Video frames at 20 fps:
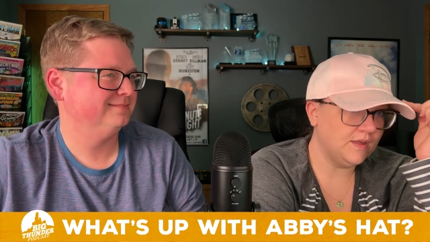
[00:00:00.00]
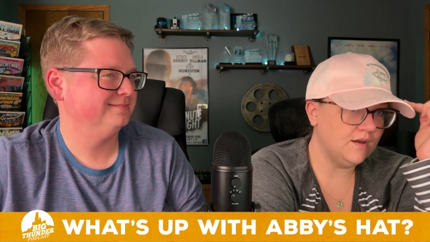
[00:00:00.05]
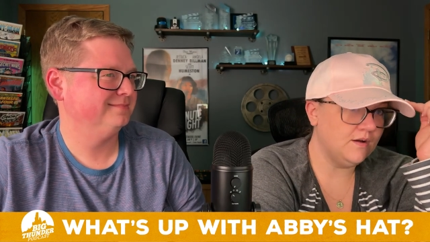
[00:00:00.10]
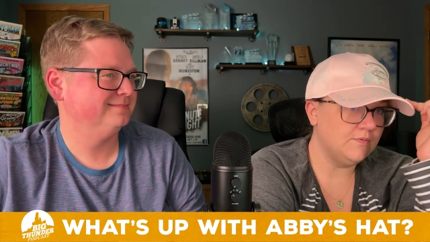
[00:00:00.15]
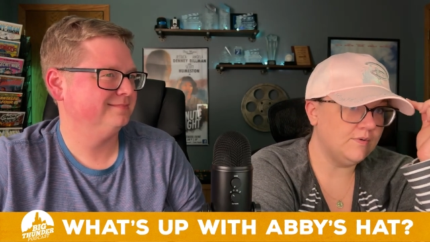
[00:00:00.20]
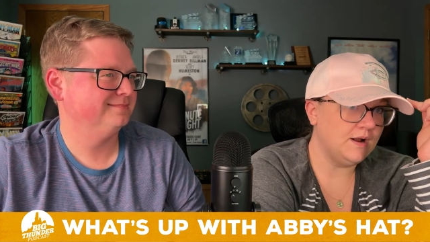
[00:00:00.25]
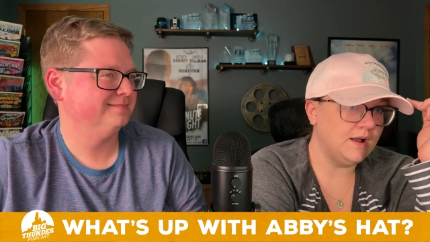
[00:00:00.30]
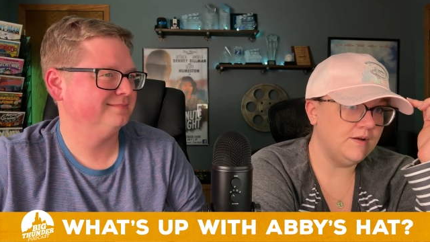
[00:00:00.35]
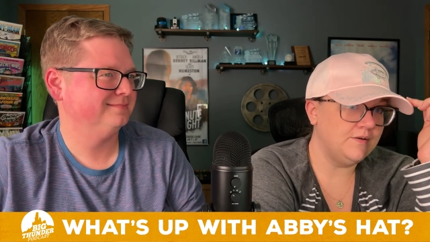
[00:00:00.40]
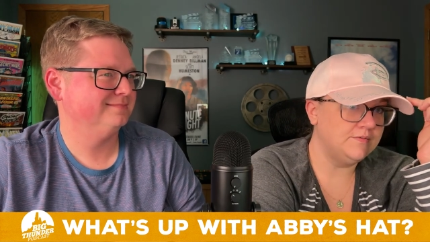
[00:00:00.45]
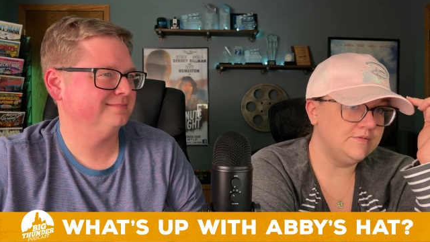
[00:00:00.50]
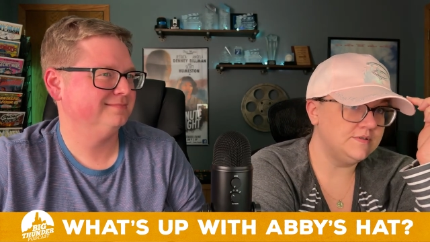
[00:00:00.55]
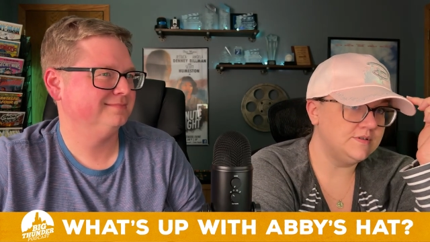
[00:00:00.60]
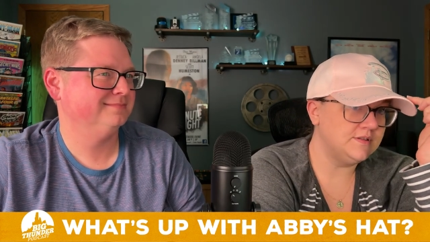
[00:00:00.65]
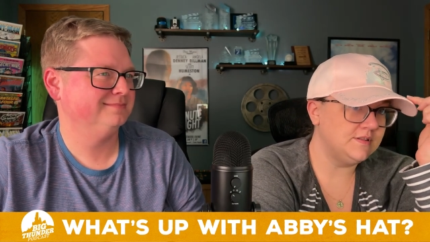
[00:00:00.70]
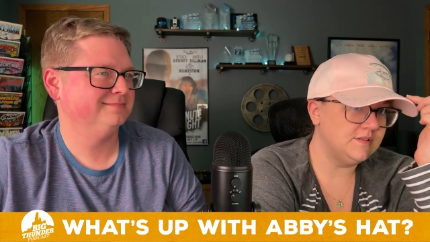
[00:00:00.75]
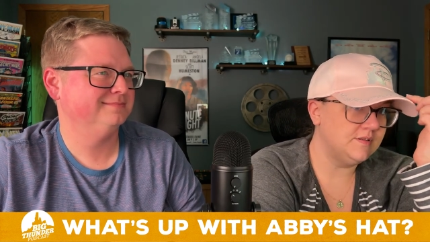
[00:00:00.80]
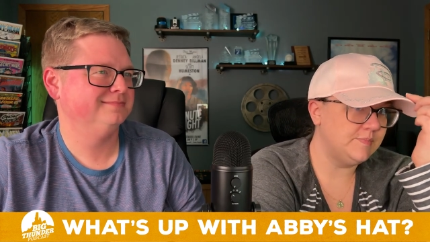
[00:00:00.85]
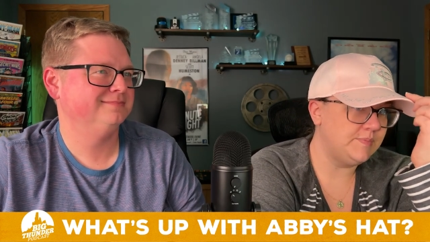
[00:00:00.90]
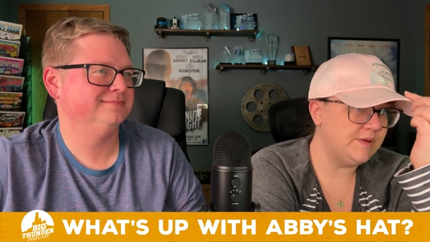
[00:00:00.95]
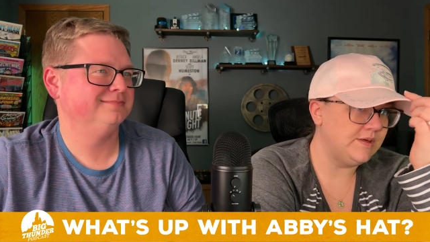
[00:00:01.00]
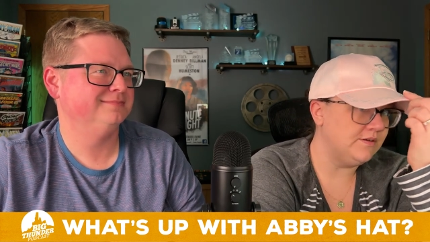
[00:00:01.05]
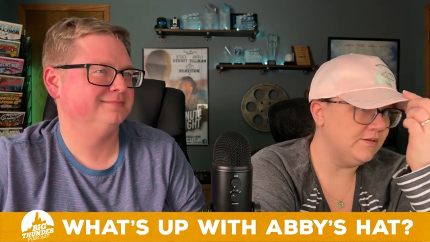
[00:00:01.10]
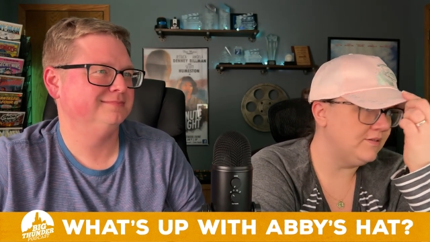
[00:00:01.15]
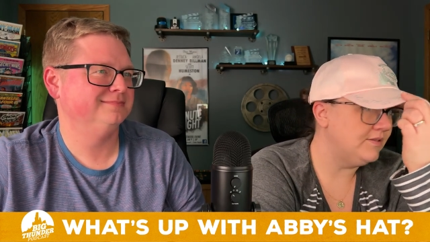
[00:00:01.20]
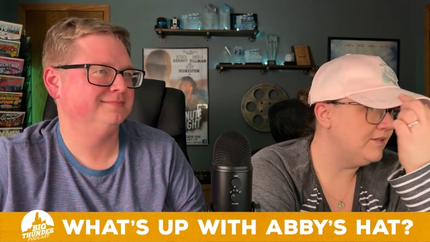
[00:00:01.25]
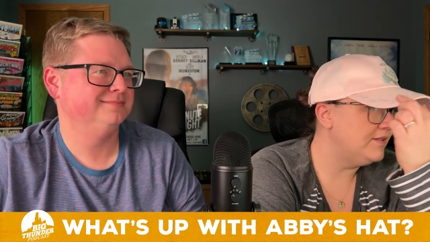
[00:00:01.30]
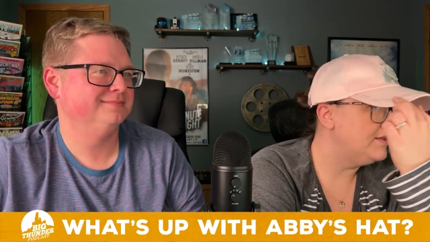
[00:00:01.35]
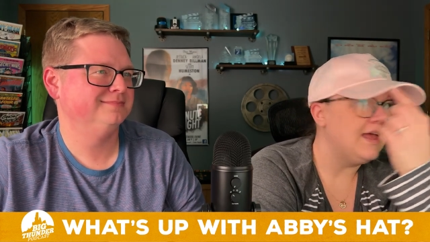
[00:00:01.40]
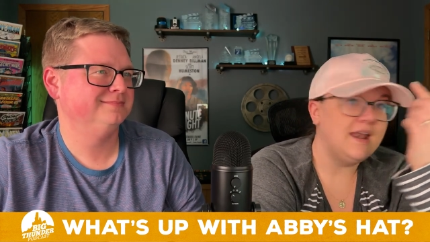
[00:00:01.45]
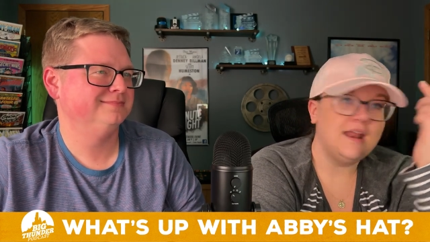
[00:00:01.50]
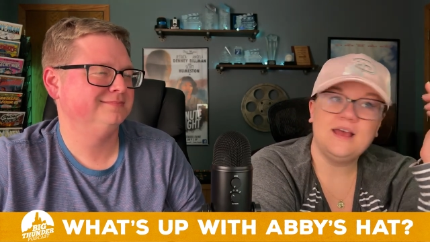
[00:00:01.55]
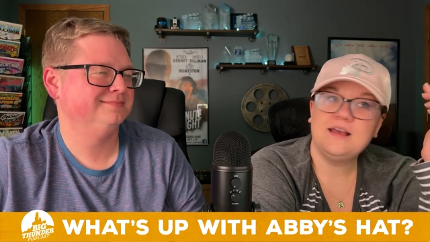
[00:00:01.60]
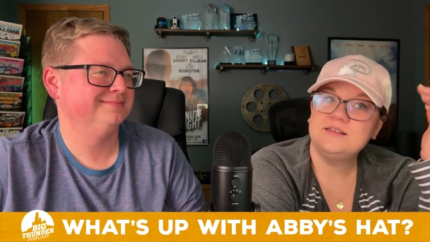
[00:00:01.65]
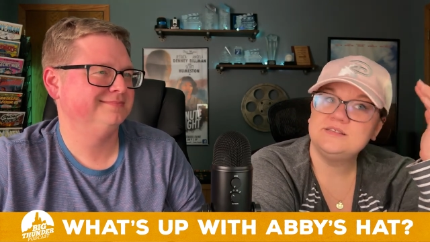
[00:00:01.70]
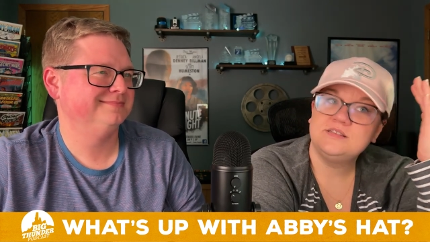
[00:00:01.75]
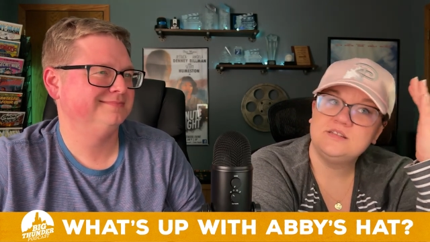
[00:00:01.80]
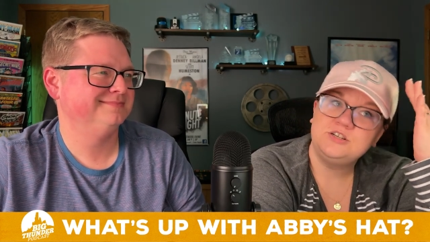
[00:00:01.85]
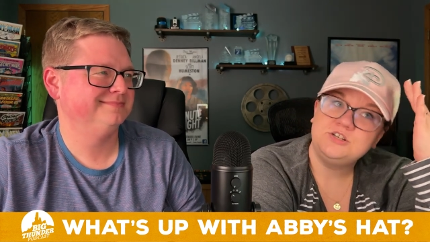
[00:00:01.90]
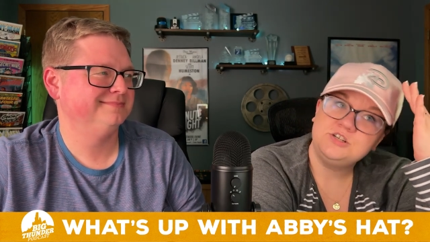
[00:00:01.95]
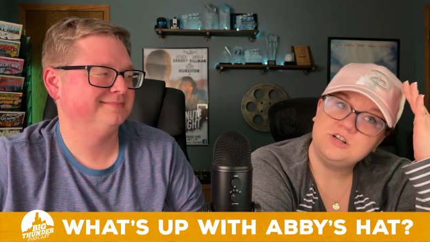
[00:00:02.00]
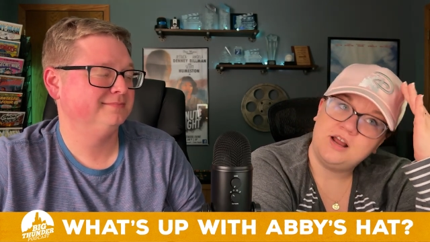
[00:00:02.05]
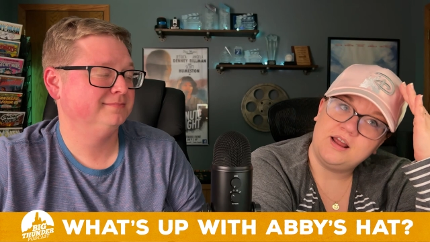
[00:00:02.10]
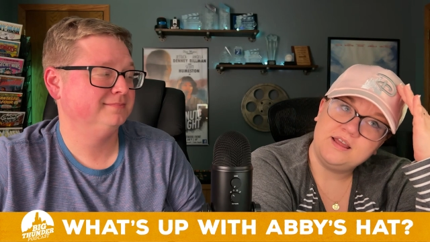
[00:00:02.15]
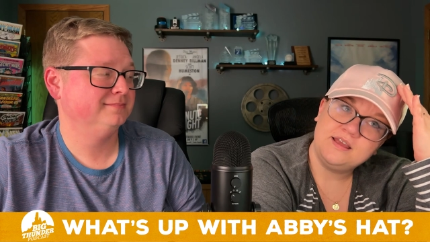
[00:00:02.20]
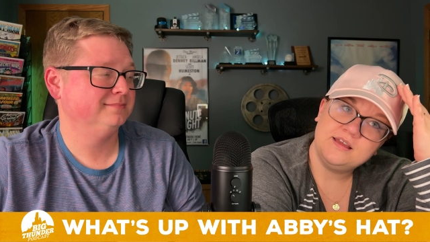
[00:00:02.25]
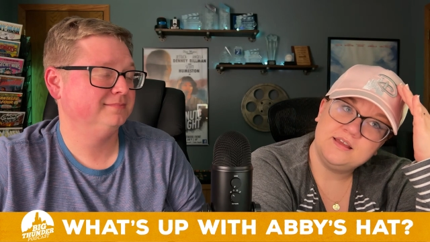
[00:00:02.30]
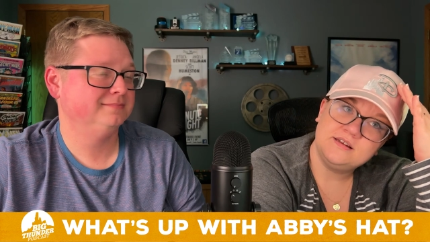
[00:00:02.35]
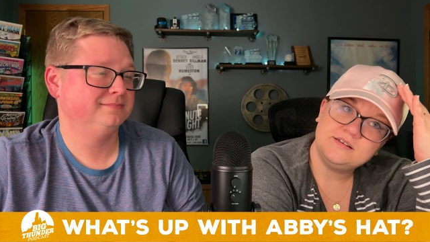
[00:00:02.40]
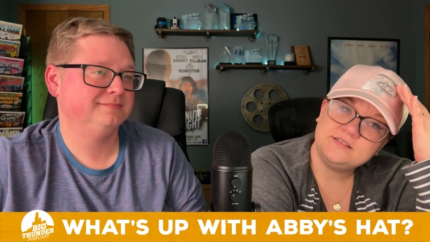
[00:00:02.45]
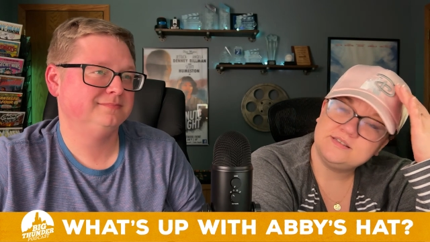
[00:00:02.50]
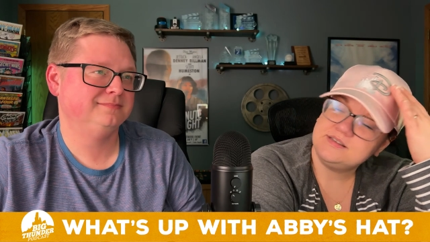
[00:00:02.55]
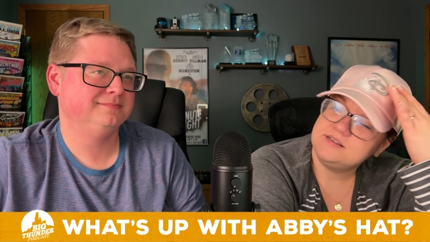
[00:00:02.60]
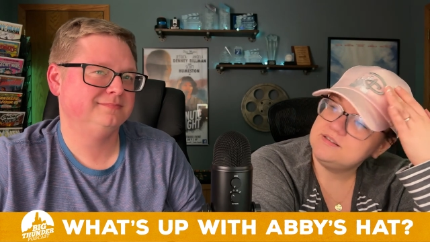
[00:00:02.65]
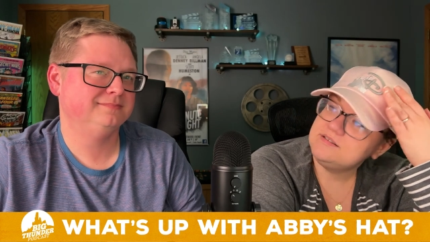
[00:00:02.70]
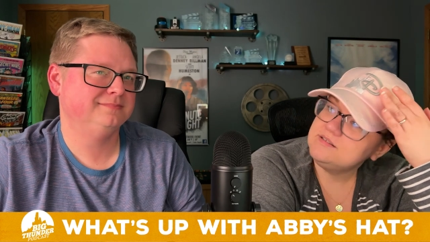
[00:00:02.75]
Speaker 1: around the bill and it has a giant,